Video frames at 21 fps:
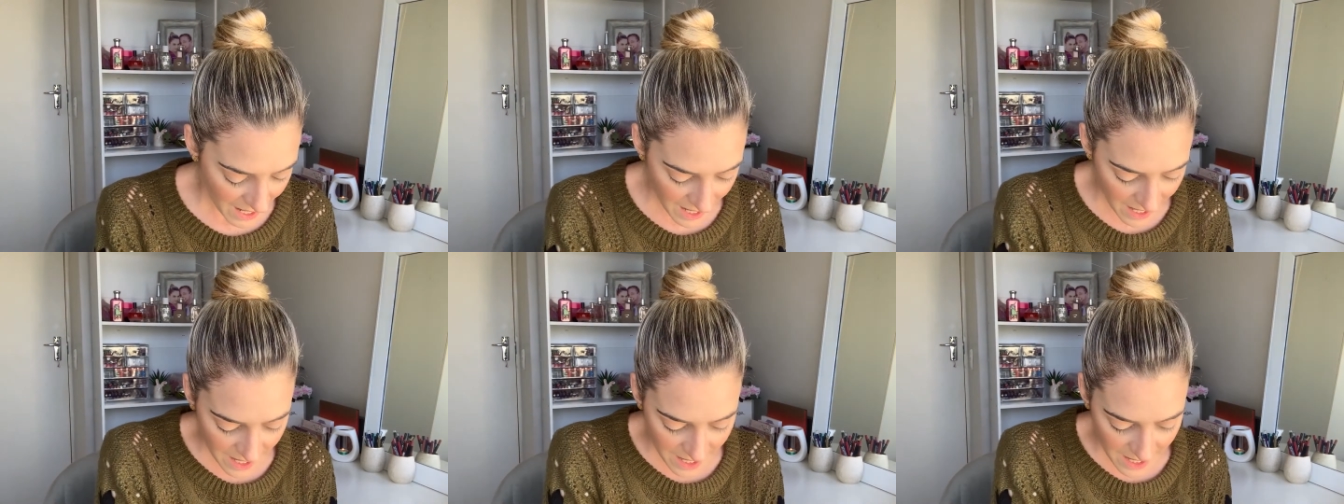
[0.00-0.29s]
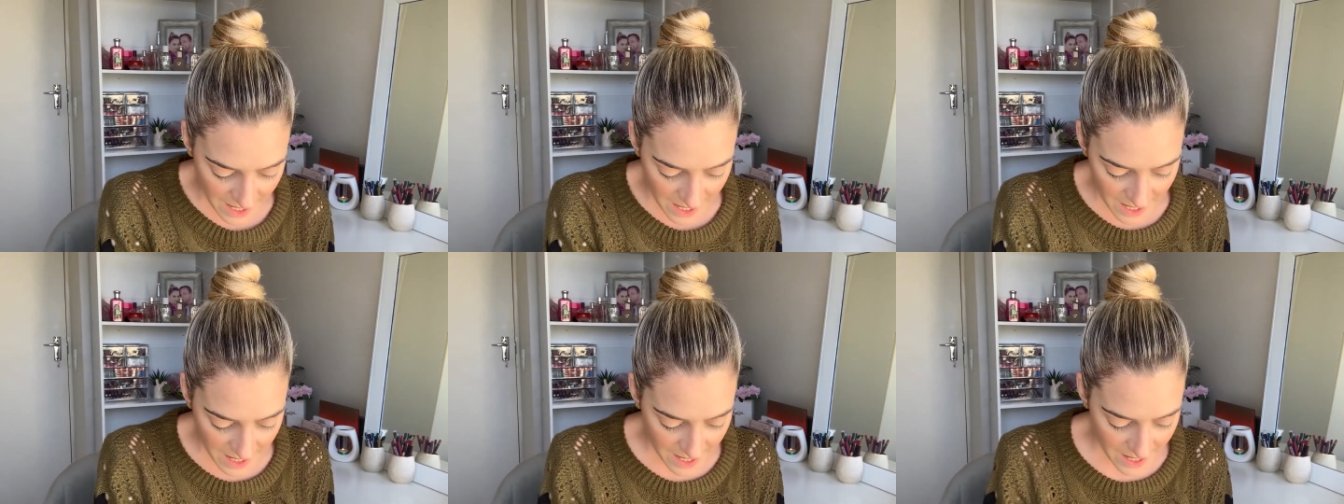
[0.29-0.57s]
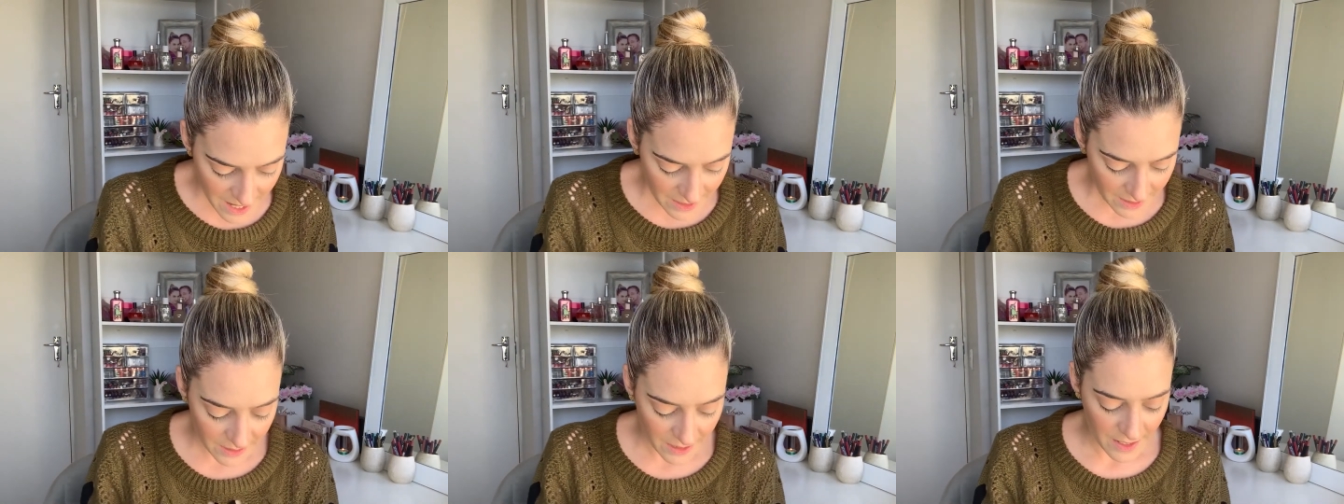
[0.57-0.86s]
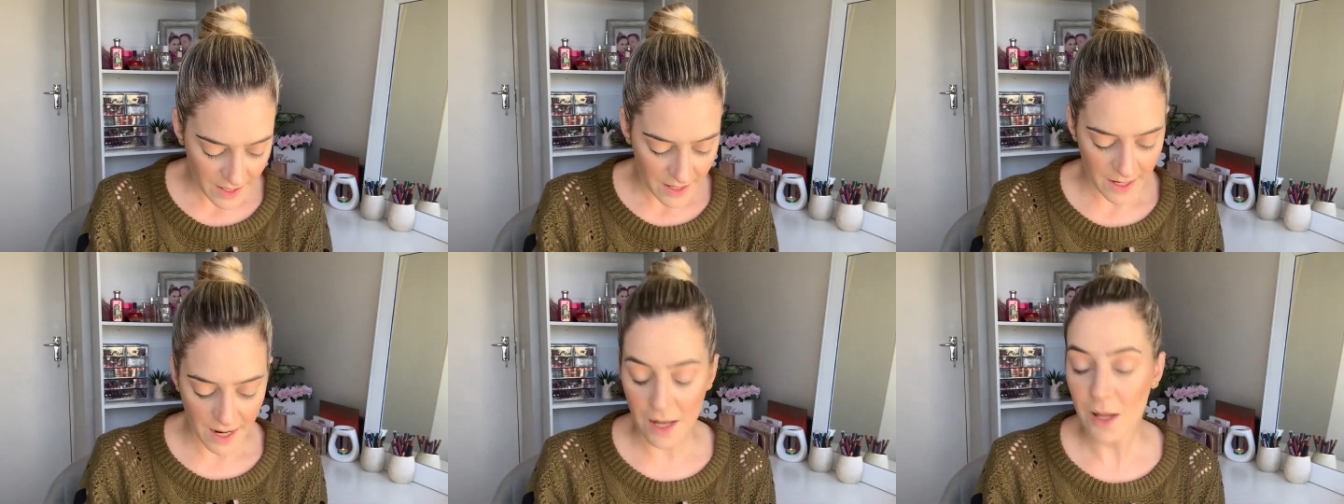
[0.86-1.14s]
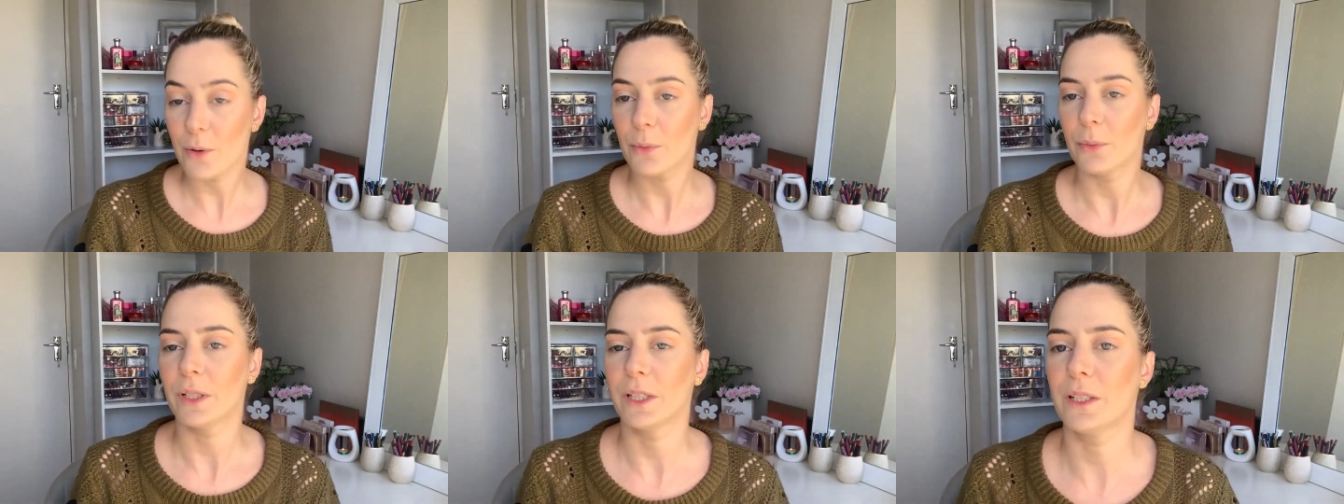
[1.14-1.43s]
And
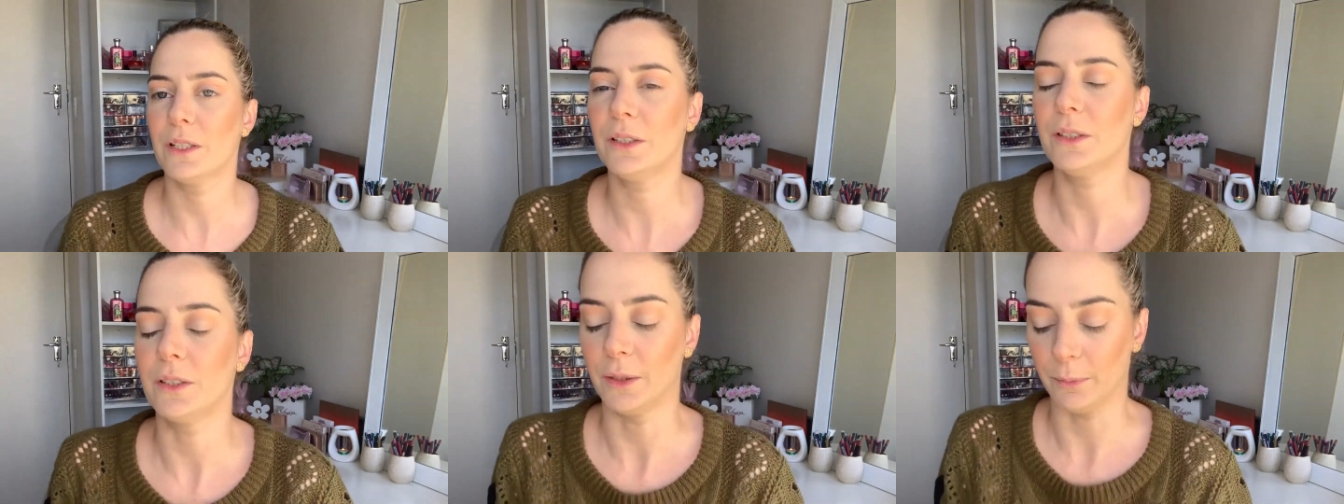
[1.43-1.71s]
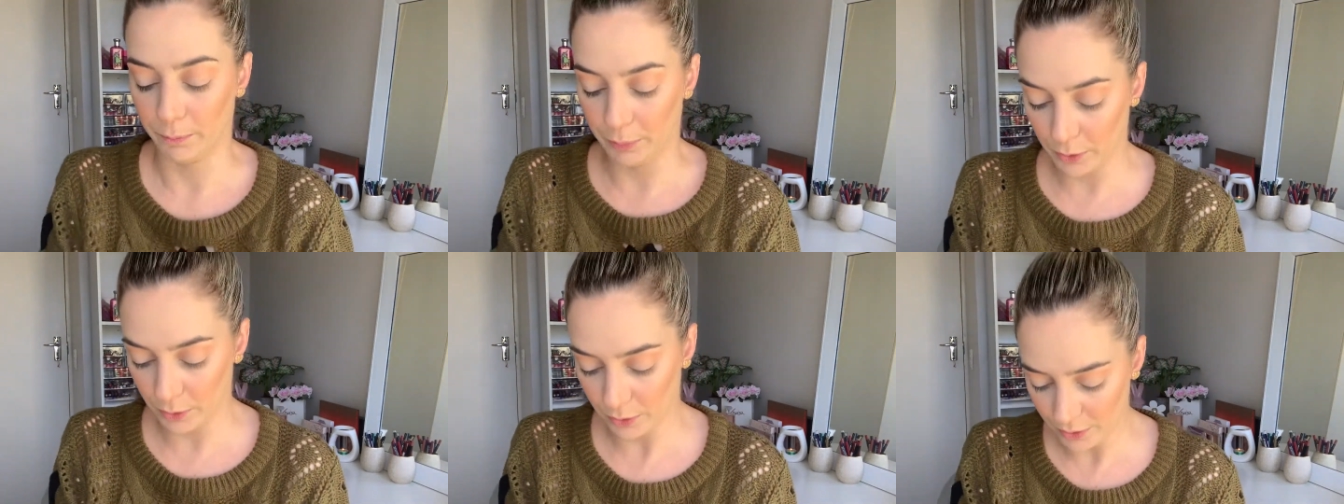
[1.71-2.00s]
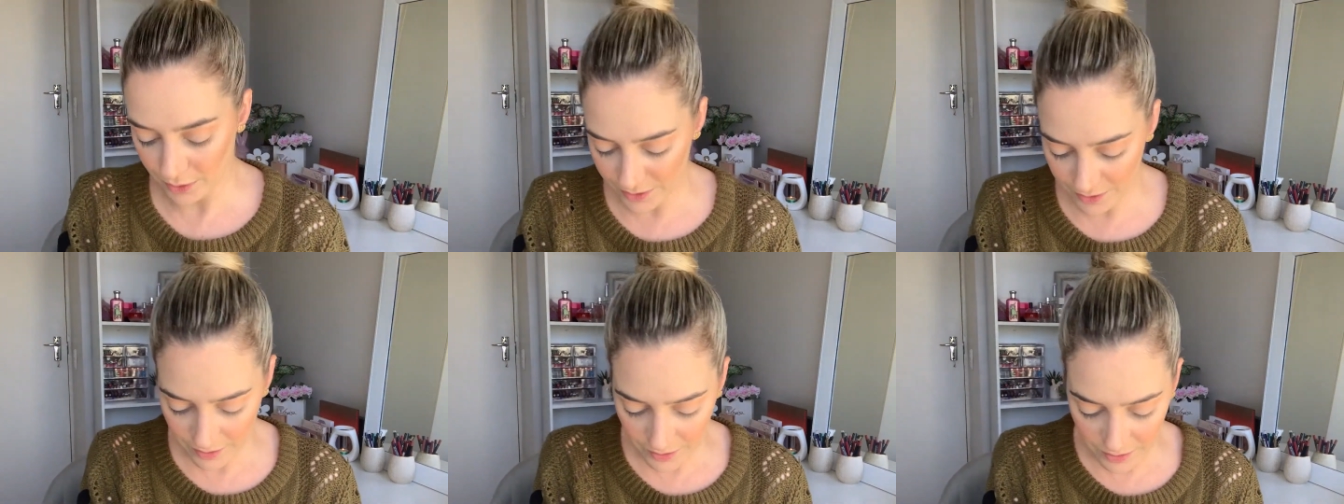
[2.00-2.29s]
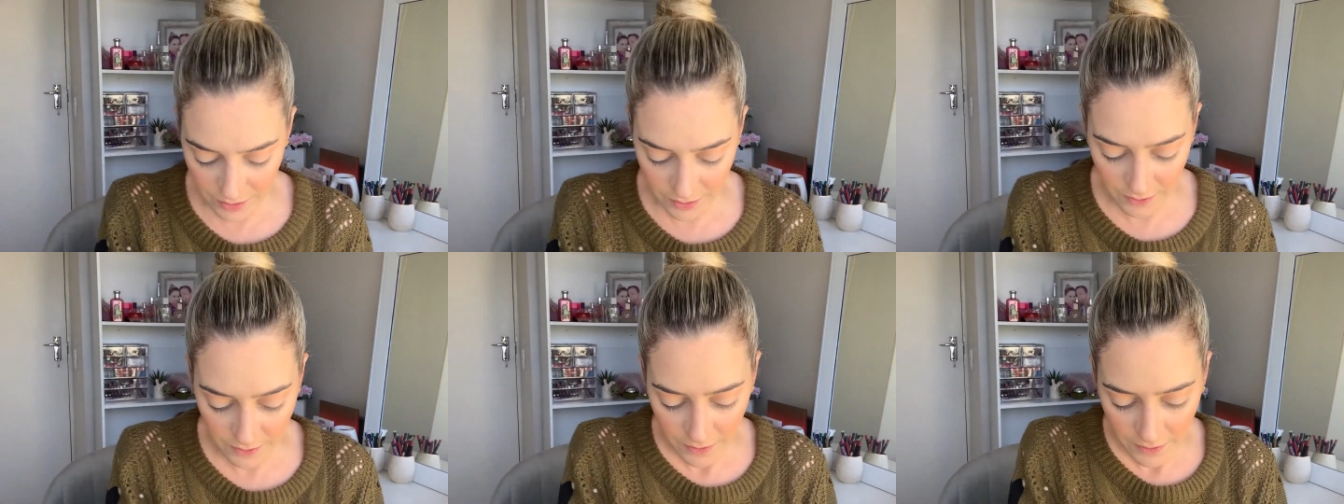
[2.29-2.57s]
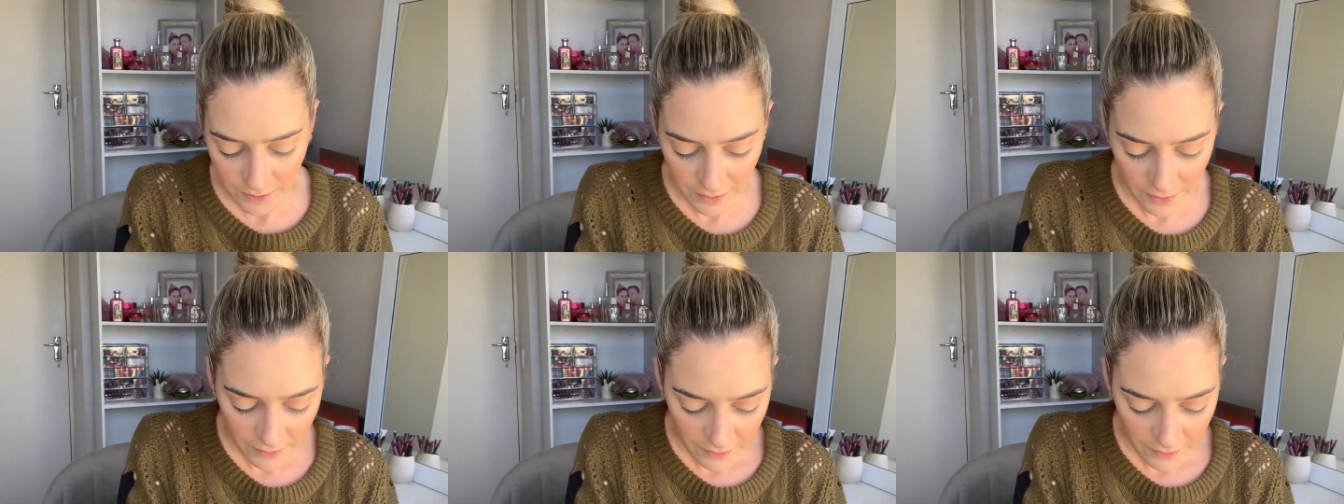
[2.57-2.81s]
now we're gonna put on...